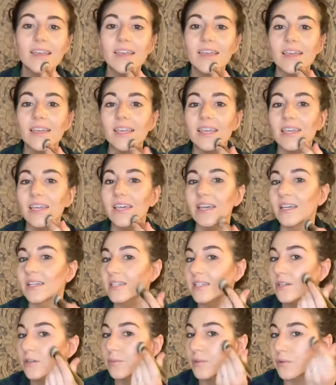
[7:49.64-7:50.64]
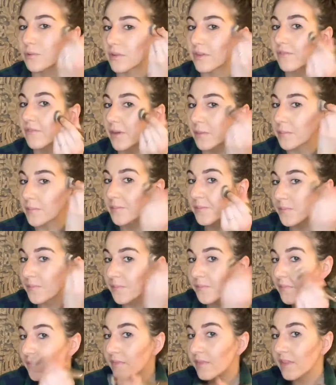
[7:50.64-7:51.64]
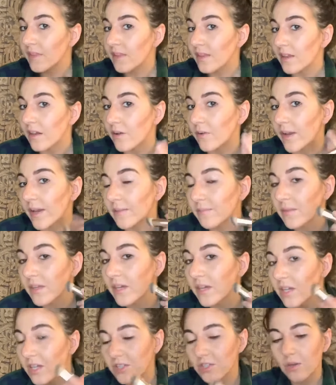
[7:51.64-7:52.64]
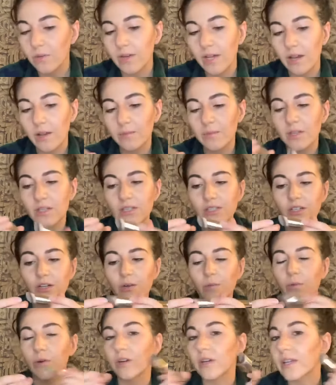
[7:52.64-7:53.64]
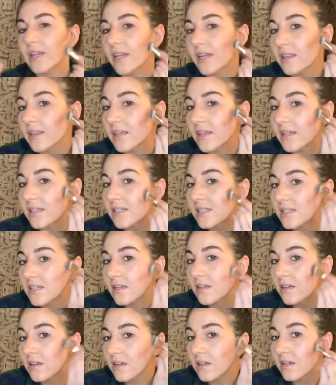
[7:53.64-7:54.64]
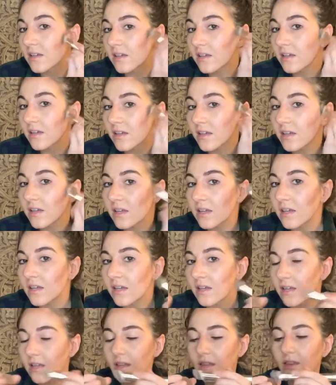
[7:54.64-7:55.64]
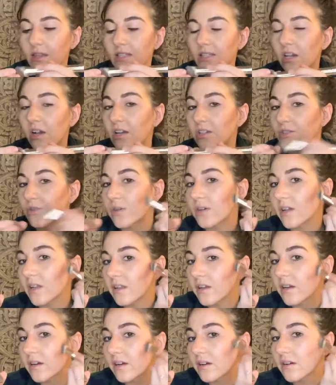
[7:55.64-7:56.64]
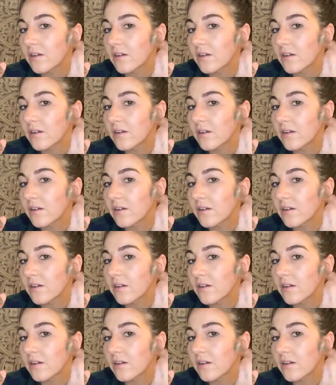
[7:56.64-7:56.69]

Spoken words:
and it'll be really fun. Okay, so now I'm gonna start working this contour color